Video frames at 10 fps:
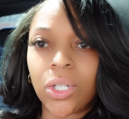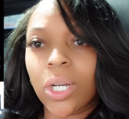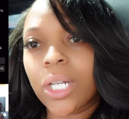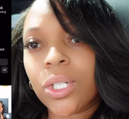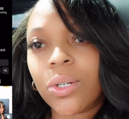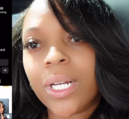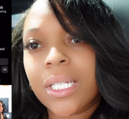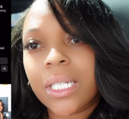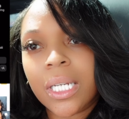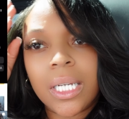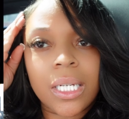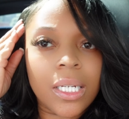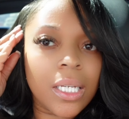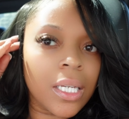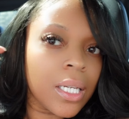are interested,
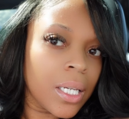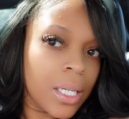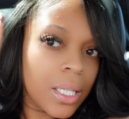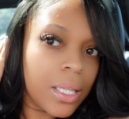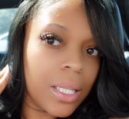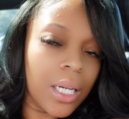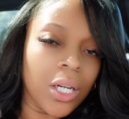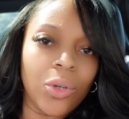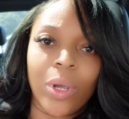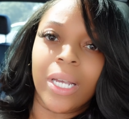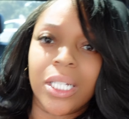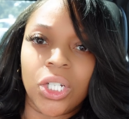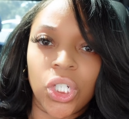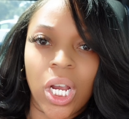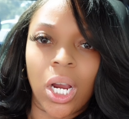then you guys can
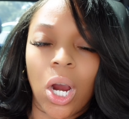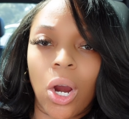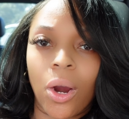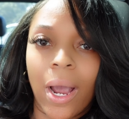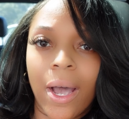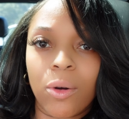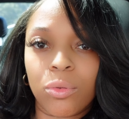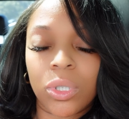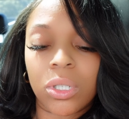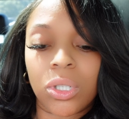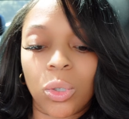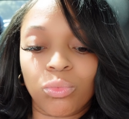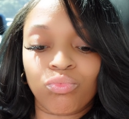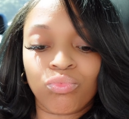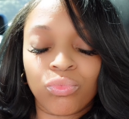check her out. So,
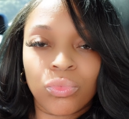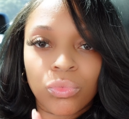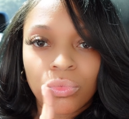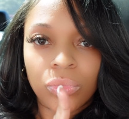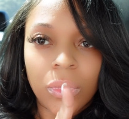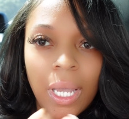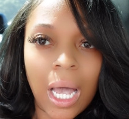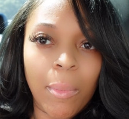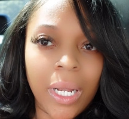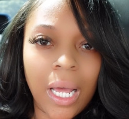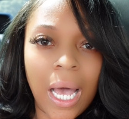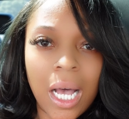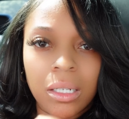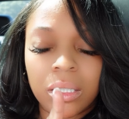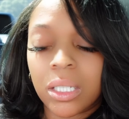uh, but
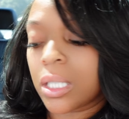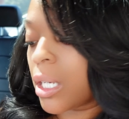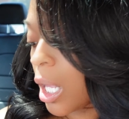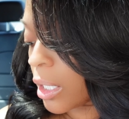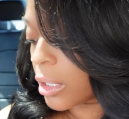I'll see y'all in a